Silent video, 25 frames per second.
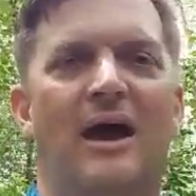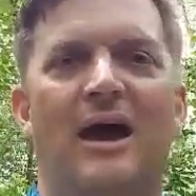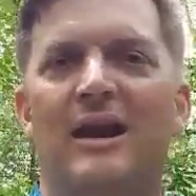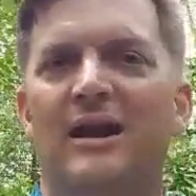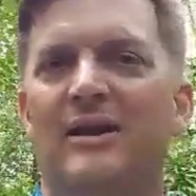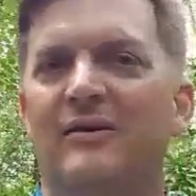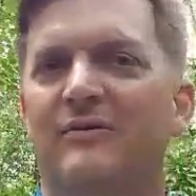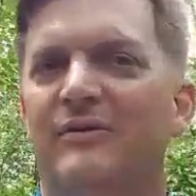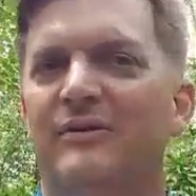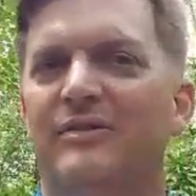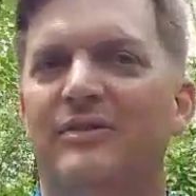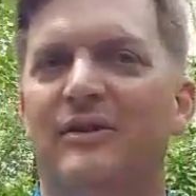
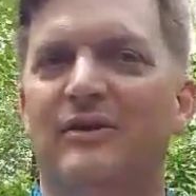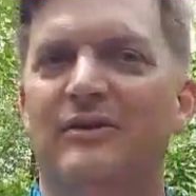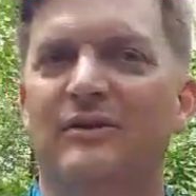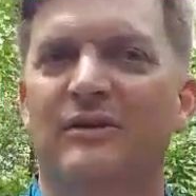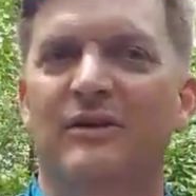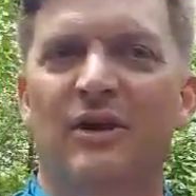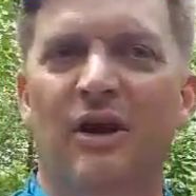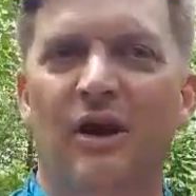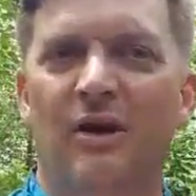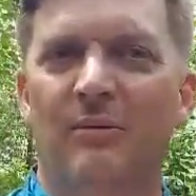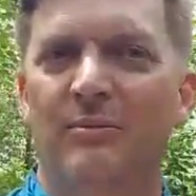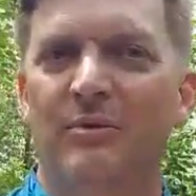And if
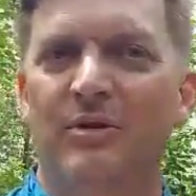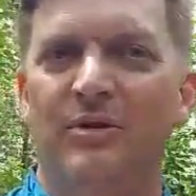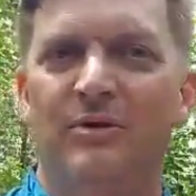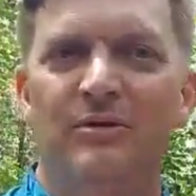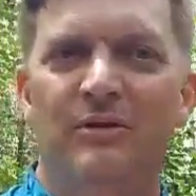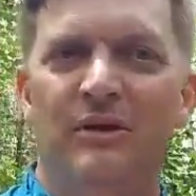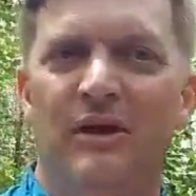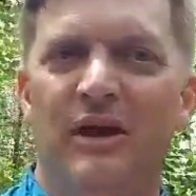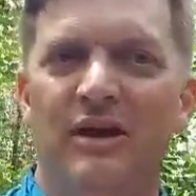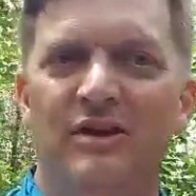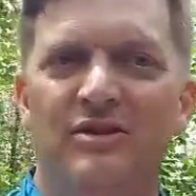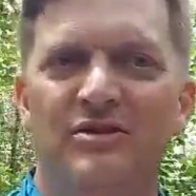their
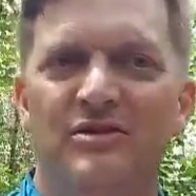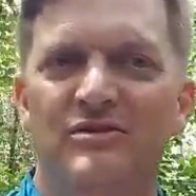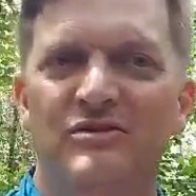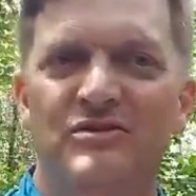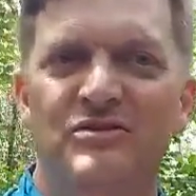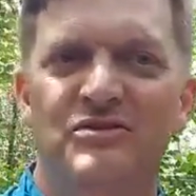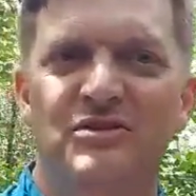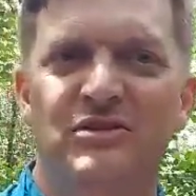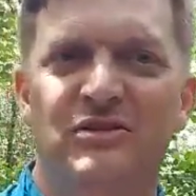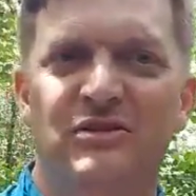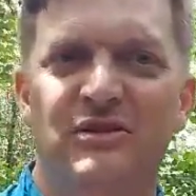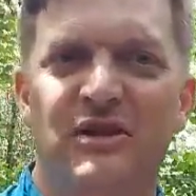
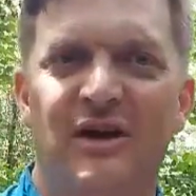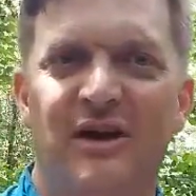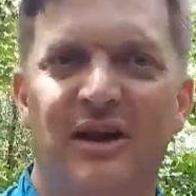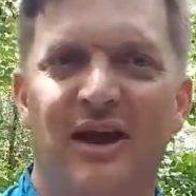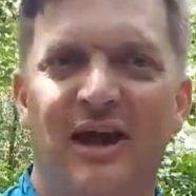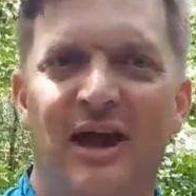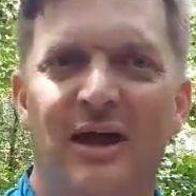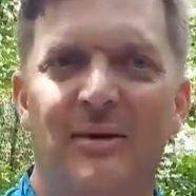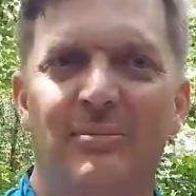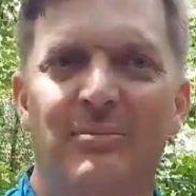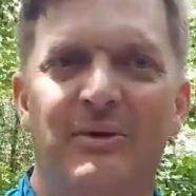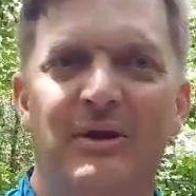communication's still not
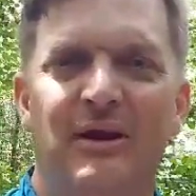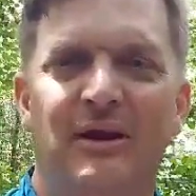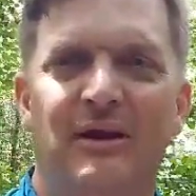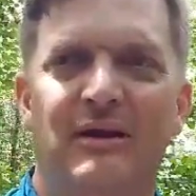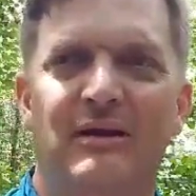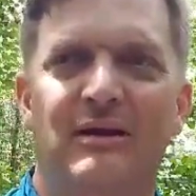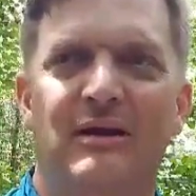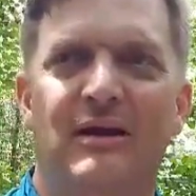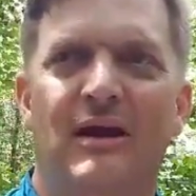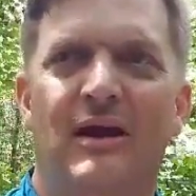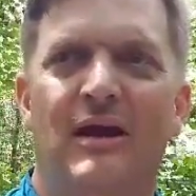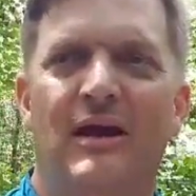
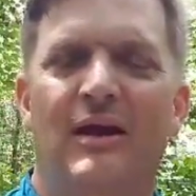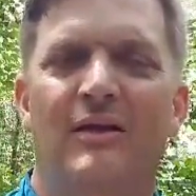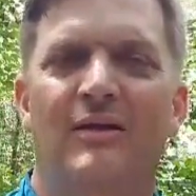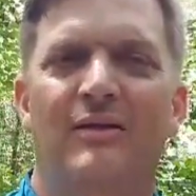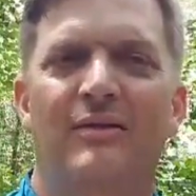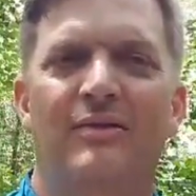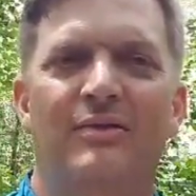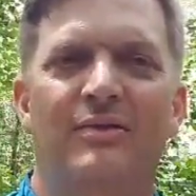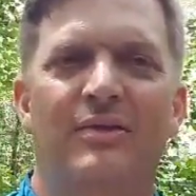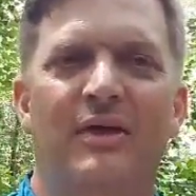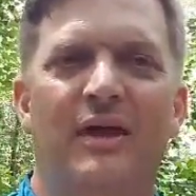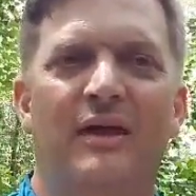happening,
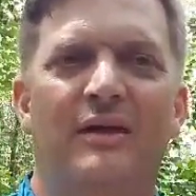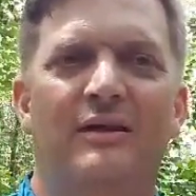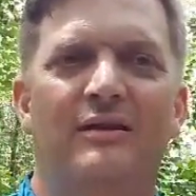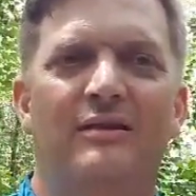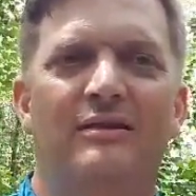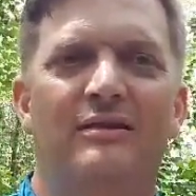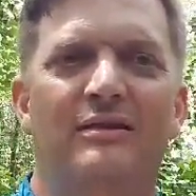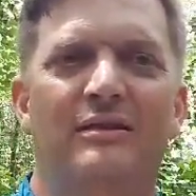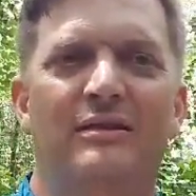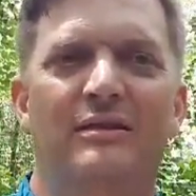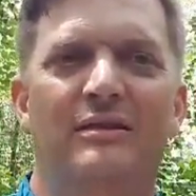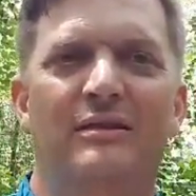
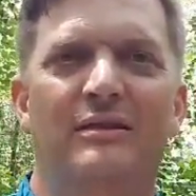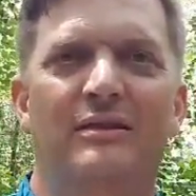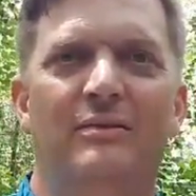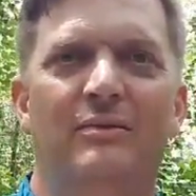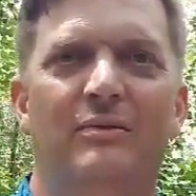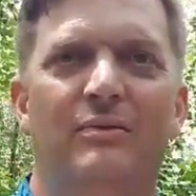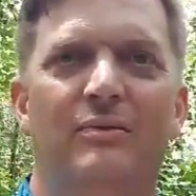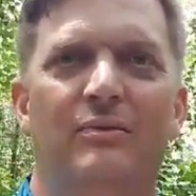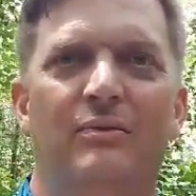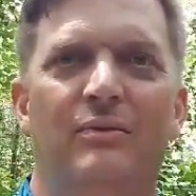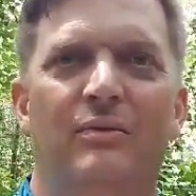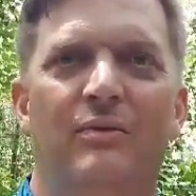then
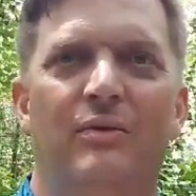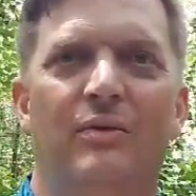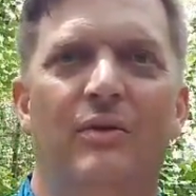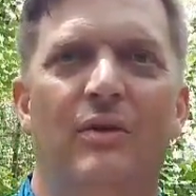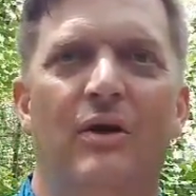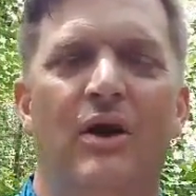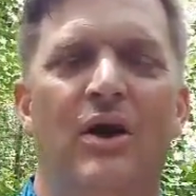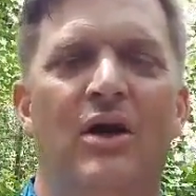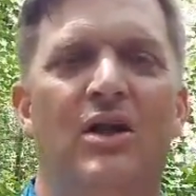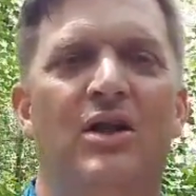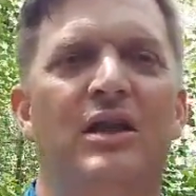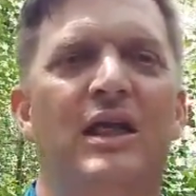
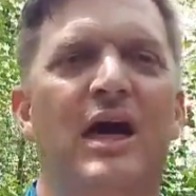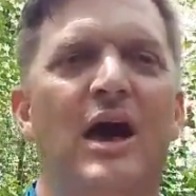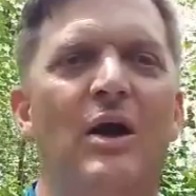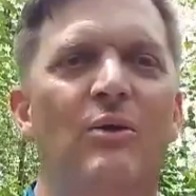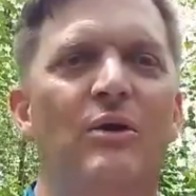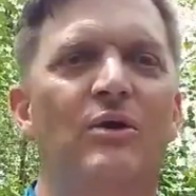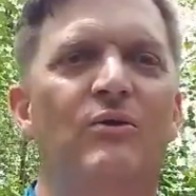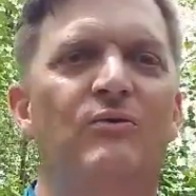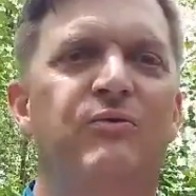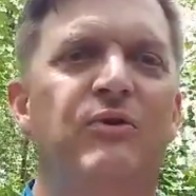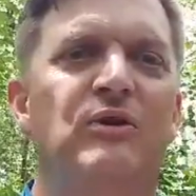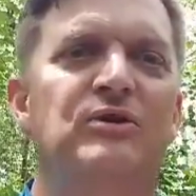
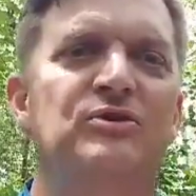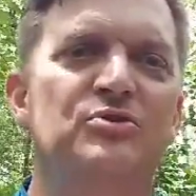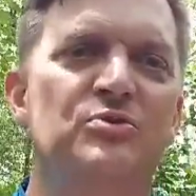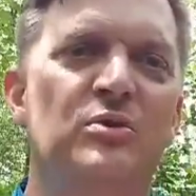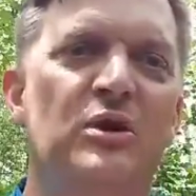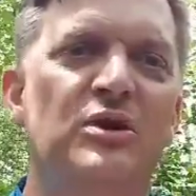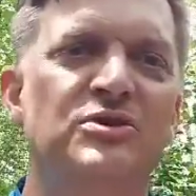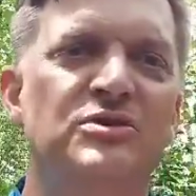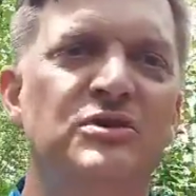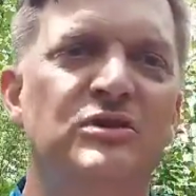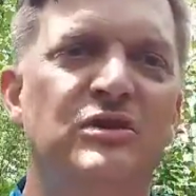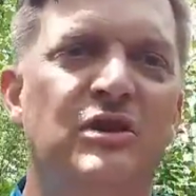allowing
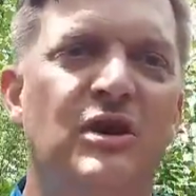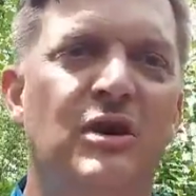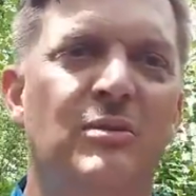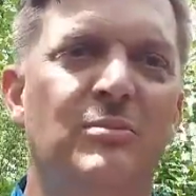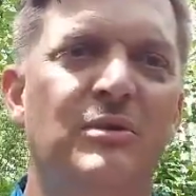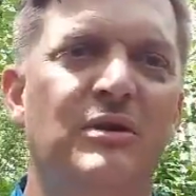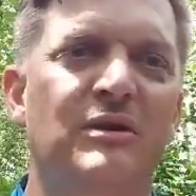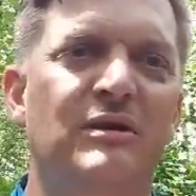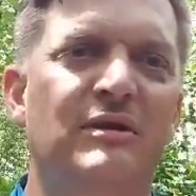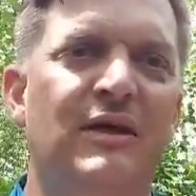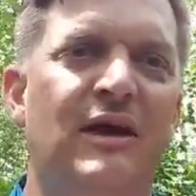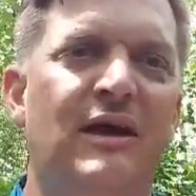frustration to
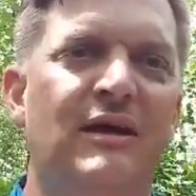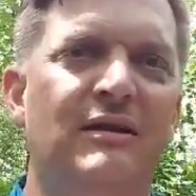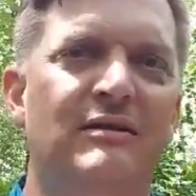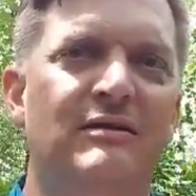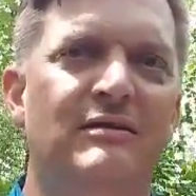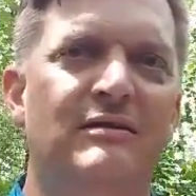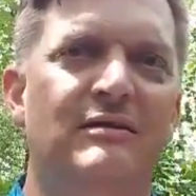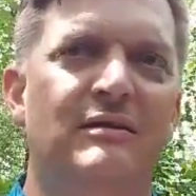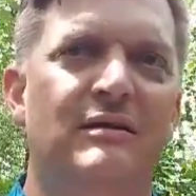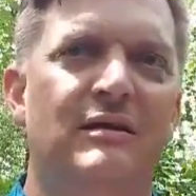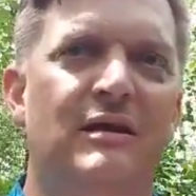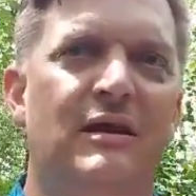come into
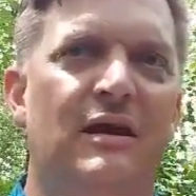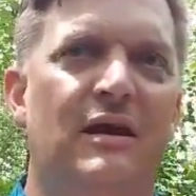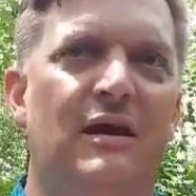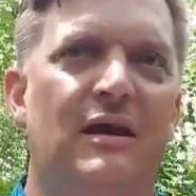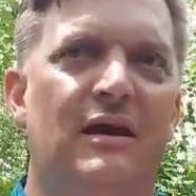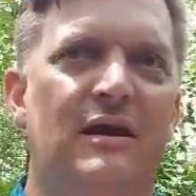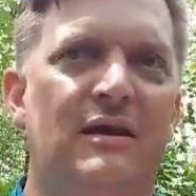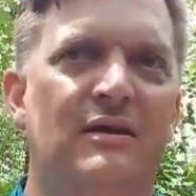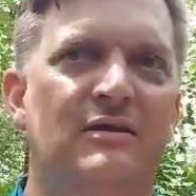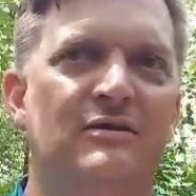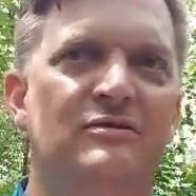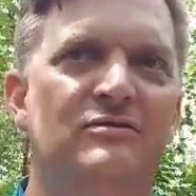that
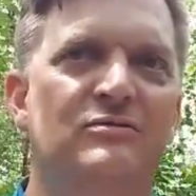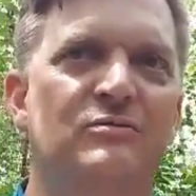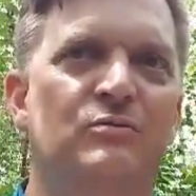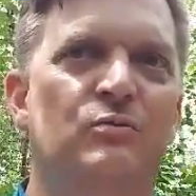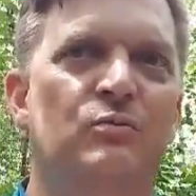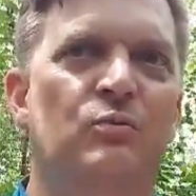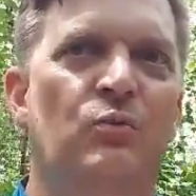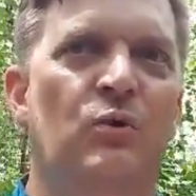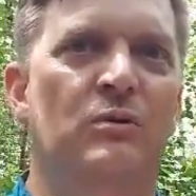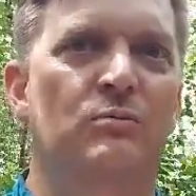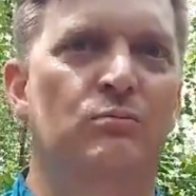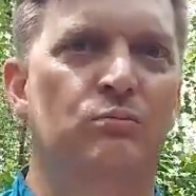is
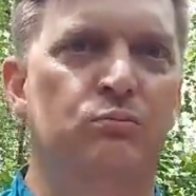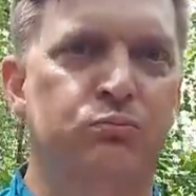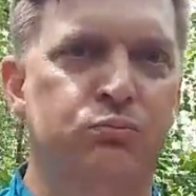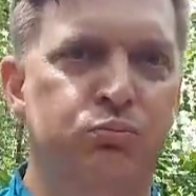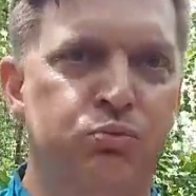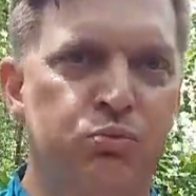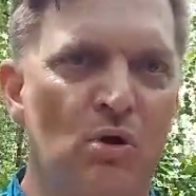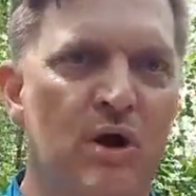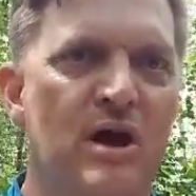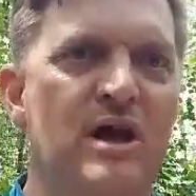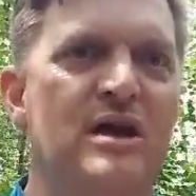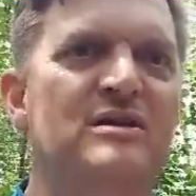
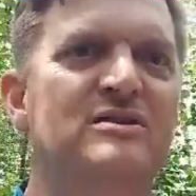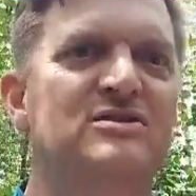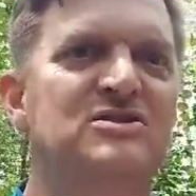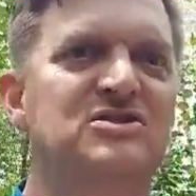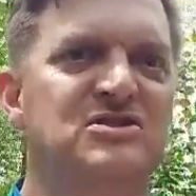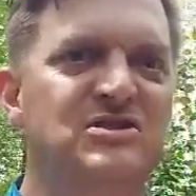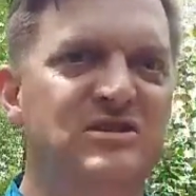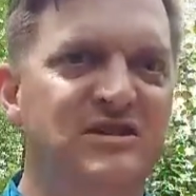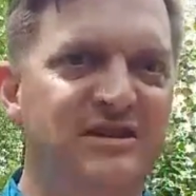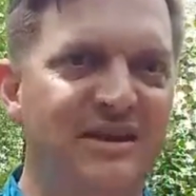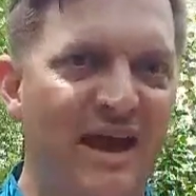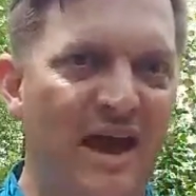what
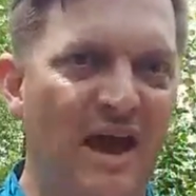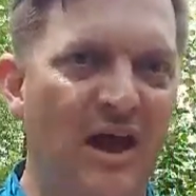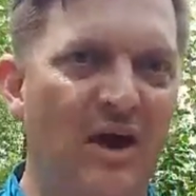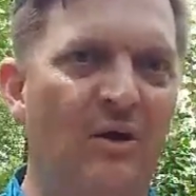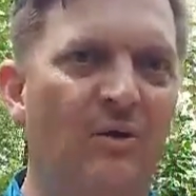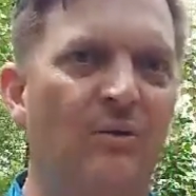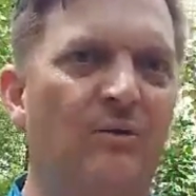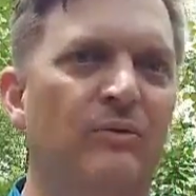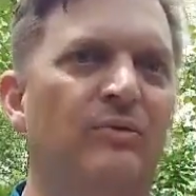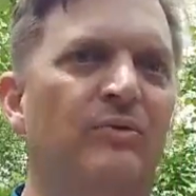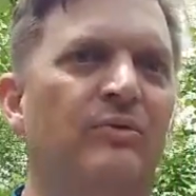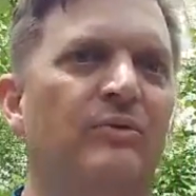breaks
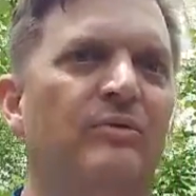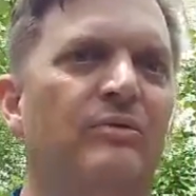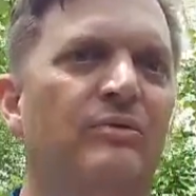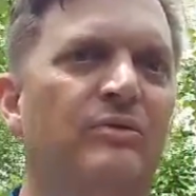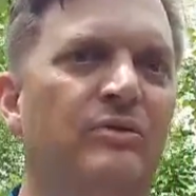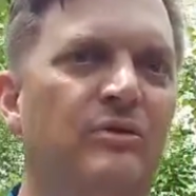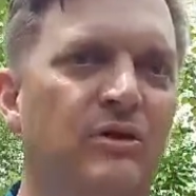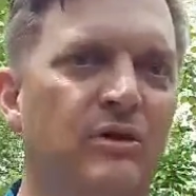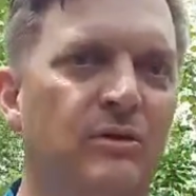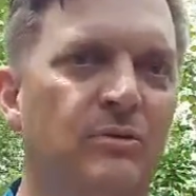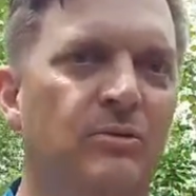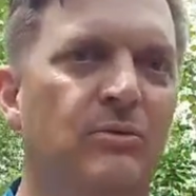down the